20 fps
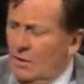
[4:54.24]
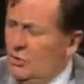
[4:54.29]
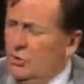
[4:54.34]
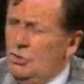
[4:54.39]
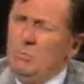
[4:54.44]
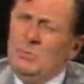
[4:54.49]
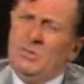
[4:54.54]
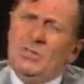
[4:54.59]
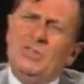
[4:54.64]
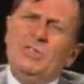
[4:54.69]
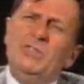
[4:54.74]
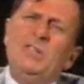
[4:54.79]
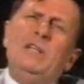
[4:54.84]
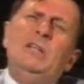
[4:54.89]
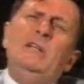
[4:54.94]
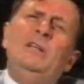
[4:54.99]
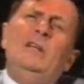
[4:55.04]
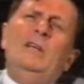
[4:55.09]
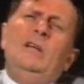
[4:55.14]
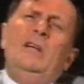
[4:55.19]
She was
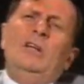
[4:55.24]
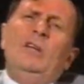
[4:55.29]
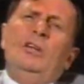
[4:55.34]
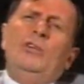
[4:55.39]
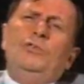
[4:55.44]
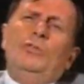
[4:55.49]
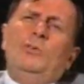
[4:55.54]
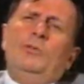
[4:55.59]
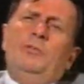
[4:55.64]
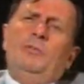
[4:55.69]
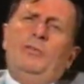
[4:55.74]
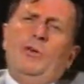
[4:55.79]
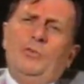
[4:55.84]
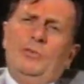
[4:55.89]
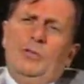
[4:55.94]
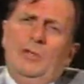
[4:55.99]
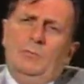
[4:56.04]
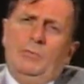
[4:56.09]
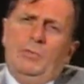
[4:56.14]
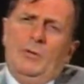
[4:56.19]
listening to a
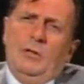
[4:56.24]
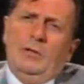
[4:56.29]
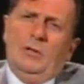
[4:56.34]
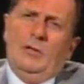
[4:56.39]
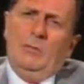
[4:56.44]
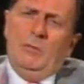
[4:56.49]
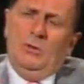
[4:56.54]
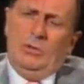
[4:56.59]
phone-in program,